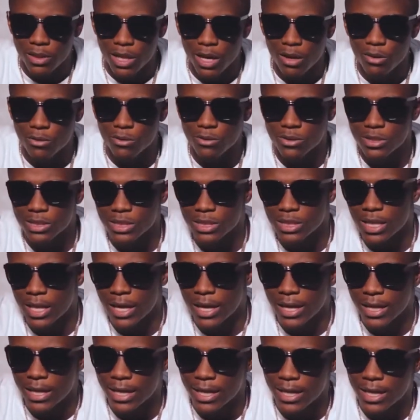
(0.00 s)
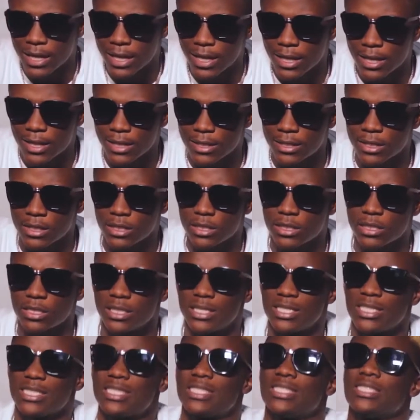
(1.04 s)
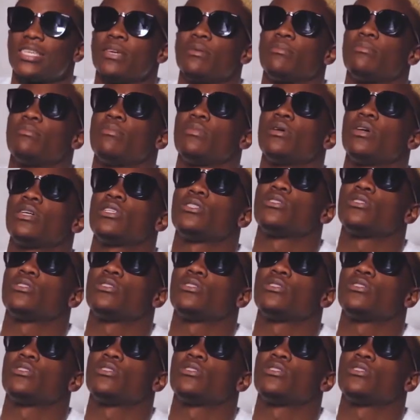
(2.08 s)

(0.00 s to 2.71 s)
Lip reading: That was like December